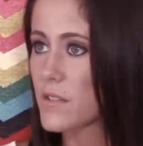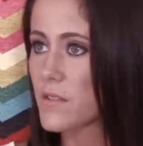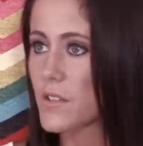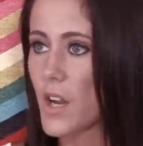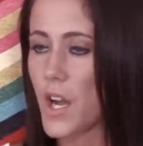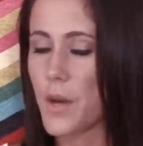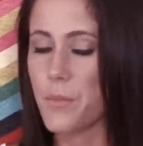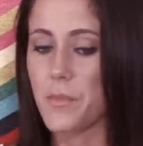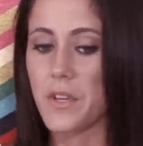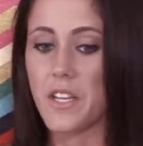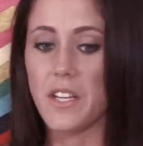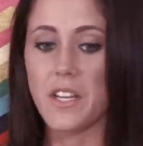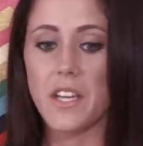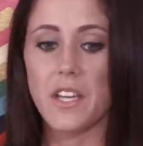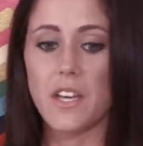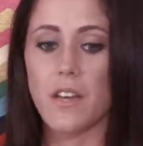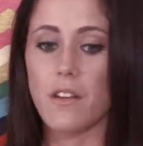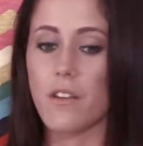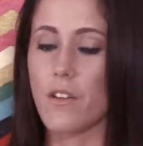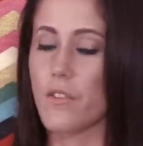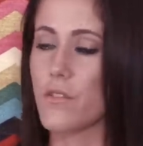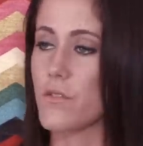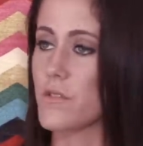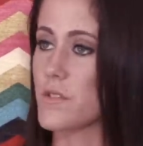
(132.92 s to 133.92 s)
I mean, he
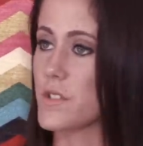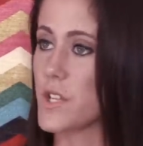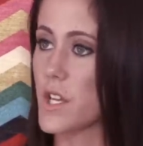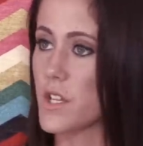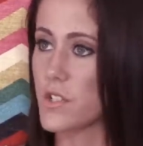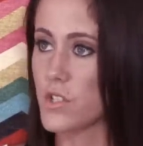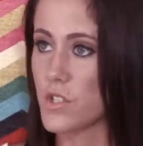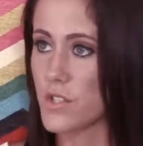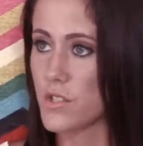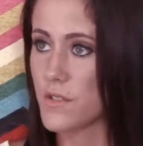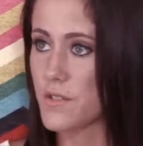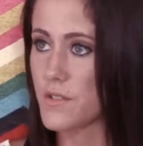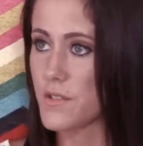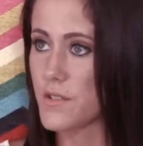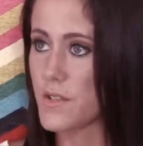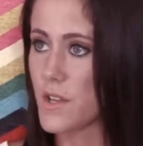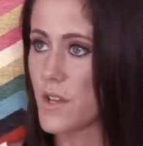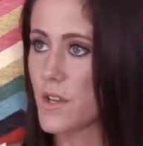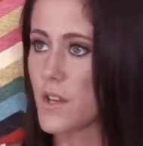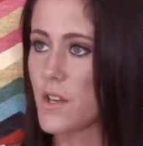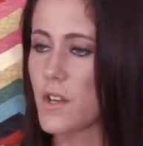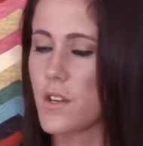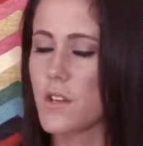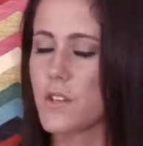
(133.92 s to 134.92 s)
had other intentions.
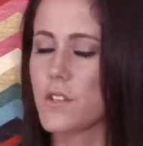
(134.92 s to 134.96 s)
Mm-hmm.